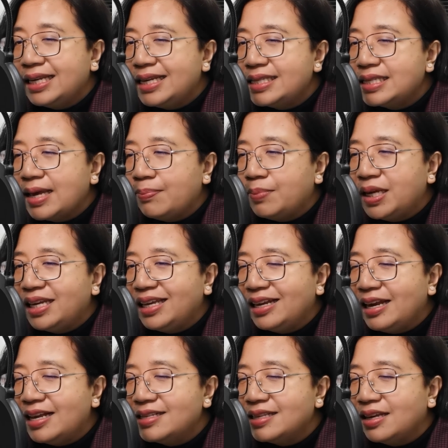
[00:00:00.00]
This happened
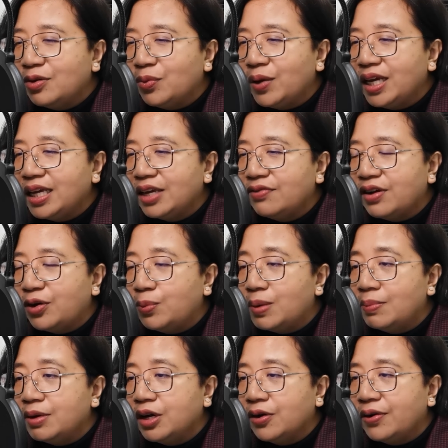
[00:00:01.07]
in less than a week, if I
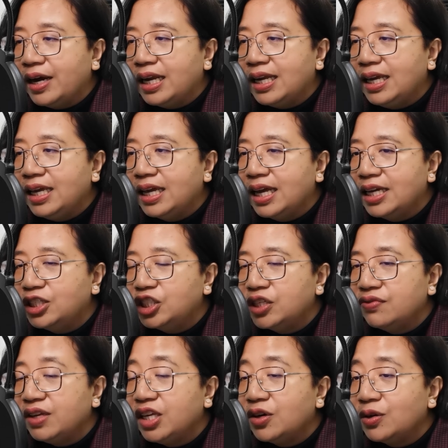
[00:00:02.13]
remember correctly.
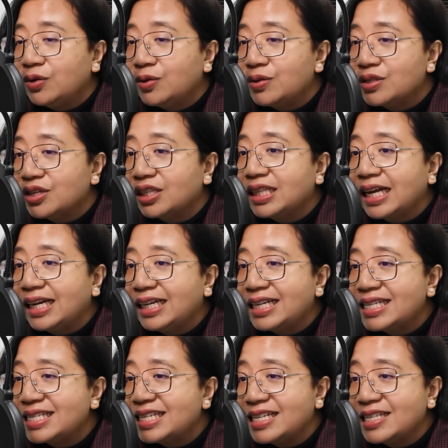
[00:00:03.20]
Achieving your goals or
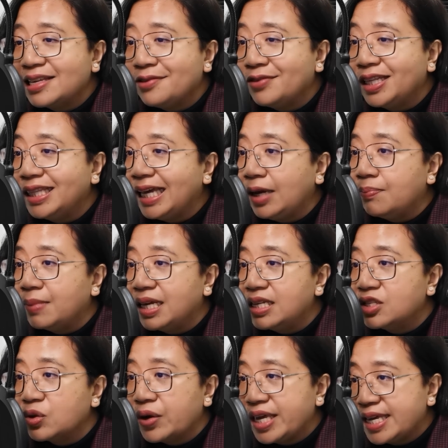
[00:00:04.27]
targets doesn't even take
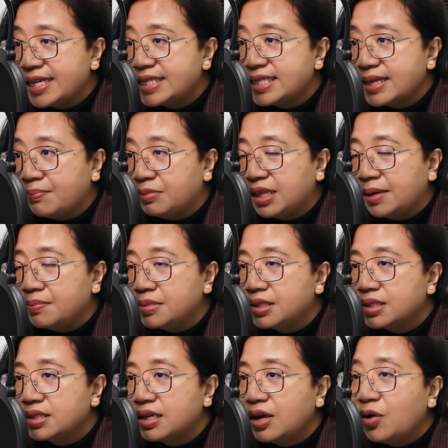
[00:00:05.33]
months or years
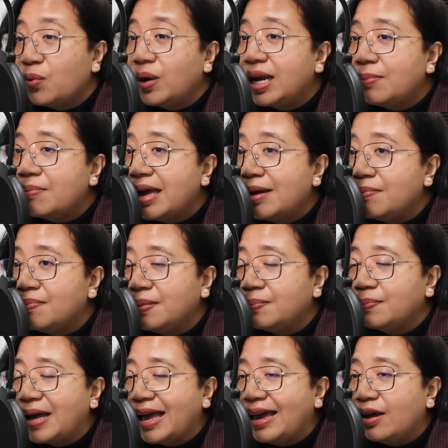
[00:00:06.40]
sometimes. What I meant
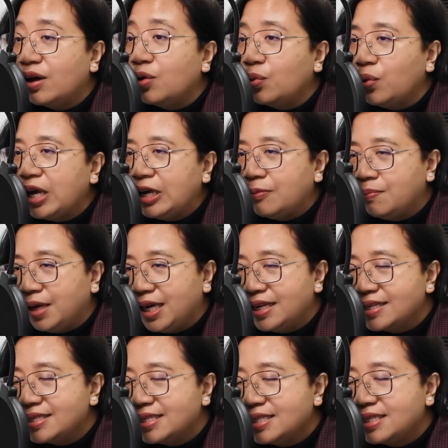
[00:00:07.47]
by a week
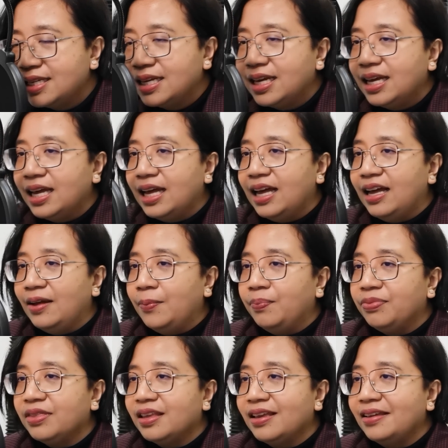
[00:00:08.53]
means
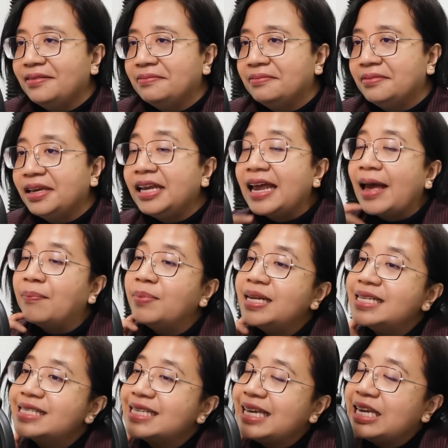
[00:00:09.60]
it
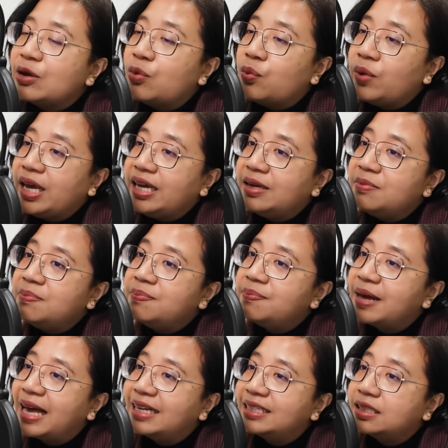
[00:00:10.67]
happens in a week,
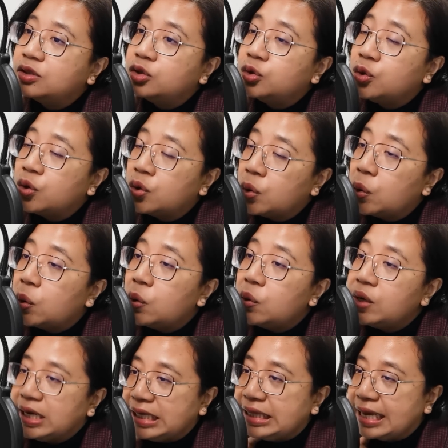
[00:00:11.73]
but to
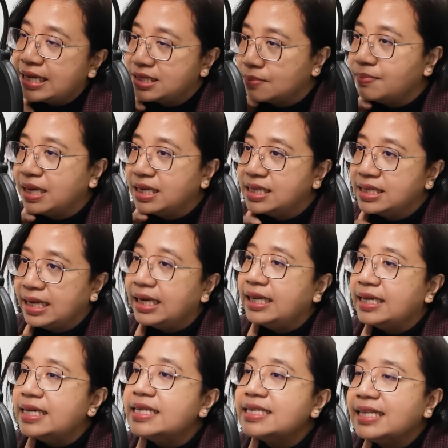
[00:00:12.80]
grow, it takes months and
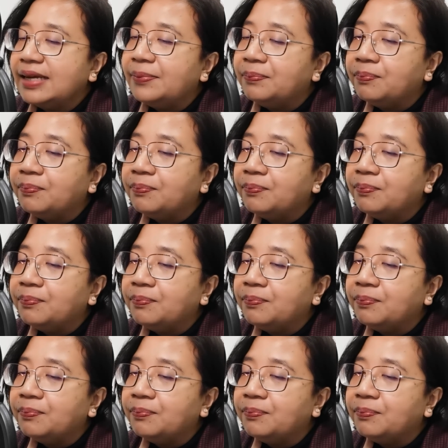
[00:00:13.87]
years.